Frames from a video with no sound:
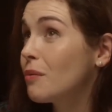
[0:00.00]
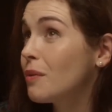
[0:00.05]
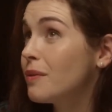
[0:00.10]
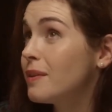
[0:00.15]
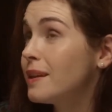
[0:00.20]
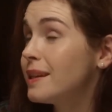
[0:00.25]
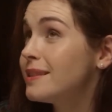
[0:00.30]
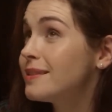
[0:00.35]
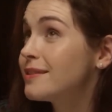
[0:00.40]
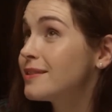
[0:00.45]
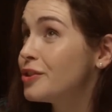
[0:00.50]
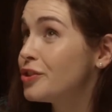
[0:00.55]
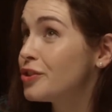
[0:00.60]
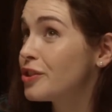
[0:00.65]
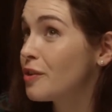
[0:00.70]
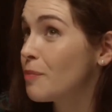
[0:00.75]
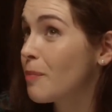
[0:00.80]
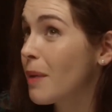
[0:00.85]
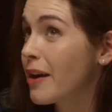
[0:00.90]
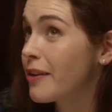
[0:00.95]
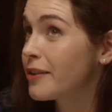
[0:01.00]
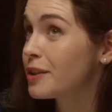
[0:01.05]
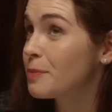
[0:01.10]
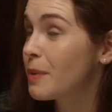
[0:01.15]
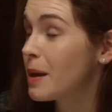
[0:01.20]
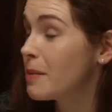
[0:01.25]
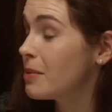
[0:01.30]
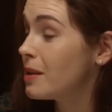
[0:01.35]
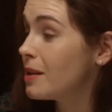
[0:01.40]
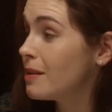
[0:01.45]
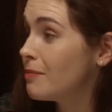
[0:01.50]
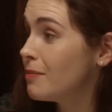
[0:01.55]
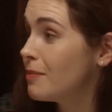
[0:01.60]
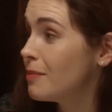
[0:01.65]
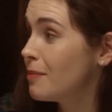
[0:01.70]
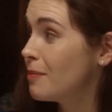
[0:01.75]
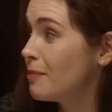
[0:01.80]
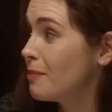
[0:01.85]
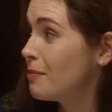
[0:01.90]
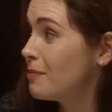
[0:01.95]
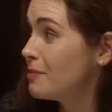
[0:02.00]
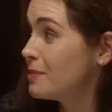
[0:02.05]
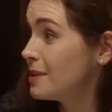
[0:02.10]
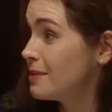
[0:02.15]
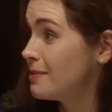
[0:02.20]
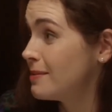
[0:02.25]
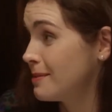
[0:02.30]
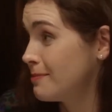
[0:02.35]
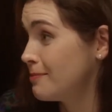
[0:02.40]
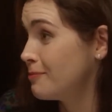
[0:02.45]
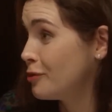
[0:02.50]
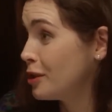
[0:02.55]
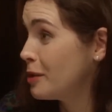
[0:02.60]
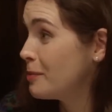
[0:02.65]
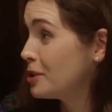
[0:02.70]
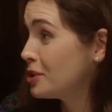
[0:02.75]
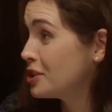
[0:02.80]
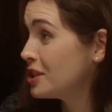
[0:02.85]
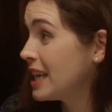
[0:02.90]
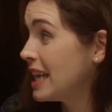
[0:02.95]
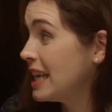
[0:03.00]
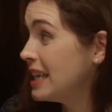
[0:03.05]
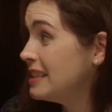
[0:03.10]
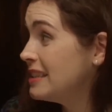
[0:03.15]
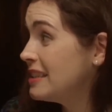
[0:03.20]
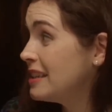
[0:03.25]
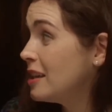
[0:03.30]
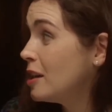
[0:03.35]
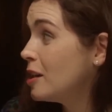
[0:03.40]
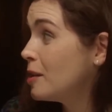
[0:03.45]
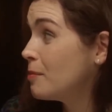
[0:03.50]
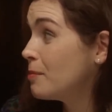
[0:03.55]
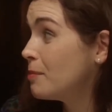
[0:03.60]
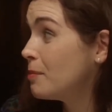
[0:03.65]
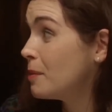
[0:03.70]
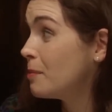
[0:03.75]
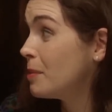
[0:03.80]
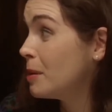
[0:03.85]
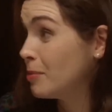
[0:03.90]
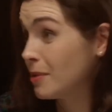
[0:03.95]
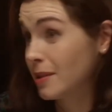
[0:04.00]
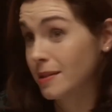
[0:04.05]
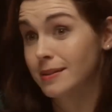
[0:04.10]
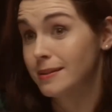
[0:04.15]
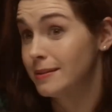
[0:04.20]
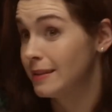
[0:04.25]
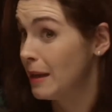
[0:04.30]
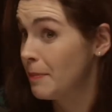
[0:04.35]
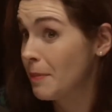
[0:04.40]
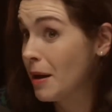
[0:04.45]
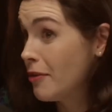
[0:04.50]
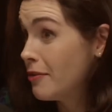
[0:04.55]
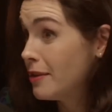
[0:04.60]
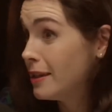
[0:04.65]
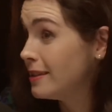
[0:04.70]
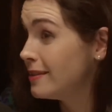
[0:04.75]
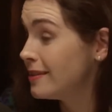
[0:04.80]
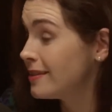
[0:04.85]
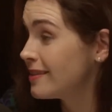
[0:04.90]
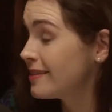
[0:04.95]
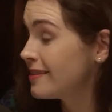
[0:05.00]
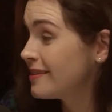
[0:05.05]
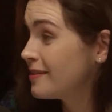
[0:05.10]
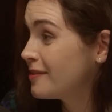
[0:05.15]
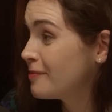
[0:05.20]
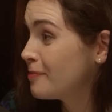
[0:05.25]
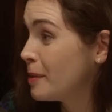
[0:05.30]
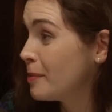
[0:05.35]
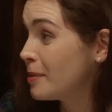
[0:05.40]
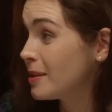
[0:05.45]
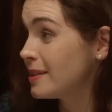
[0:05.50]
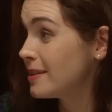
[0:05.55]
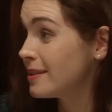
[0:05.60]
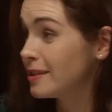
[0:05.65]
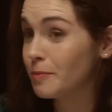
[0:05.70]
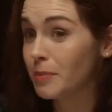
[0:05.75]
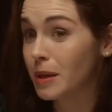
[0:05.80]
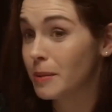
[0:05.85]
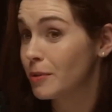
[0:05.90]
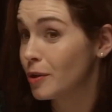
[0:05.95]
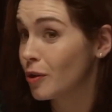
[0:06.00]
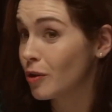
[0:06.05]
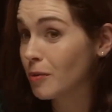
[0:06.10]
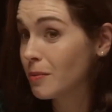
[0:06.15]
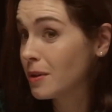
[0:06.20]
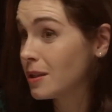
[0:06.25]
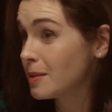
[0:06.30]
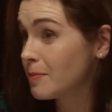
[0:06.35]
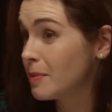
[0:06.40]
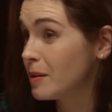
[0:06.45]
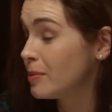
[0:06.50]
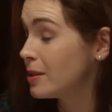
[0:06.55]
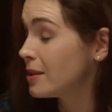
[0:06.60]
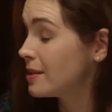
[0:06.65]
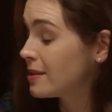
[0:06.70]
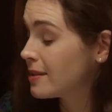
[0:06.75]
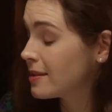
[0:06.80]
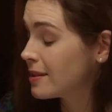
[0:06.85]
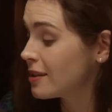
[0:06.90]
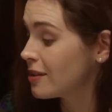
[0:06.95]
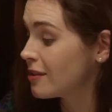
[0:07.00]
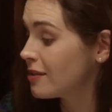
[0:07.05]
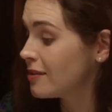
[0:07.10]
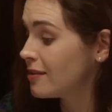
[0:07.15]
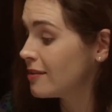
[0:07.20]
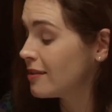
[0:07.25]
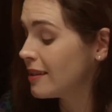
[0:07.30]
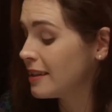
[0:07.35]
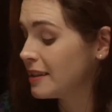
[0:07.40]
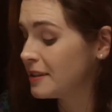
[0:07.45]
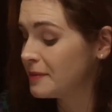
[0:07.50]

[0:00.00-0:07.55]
institution of marriage may be pretty much dead, but people can still get married. People can still be monogamous. People can still